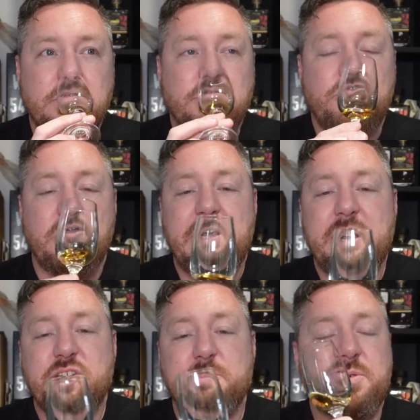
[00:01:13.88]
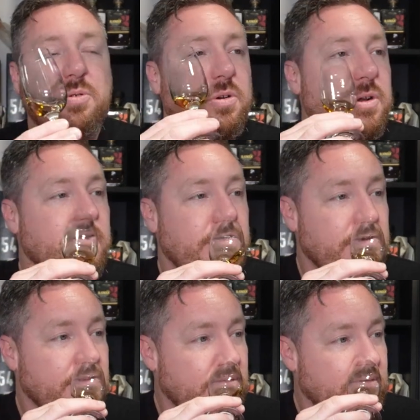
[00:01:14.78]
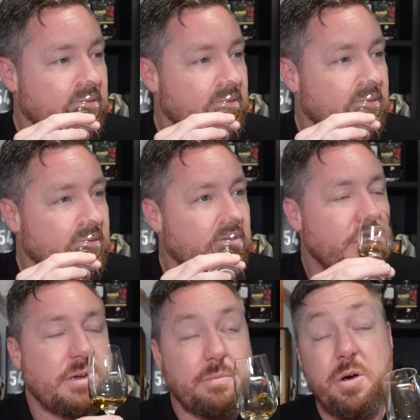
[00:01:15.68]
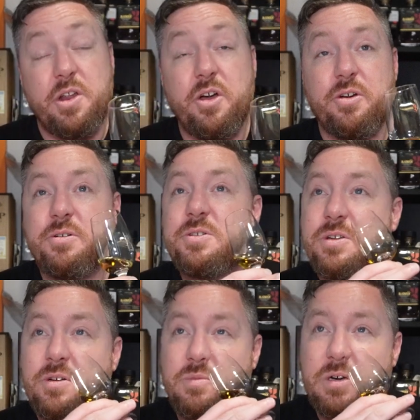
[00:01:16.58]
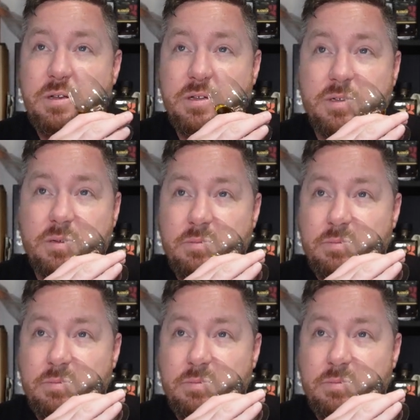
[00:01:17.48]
I'm trying to actually put my nose on what it is.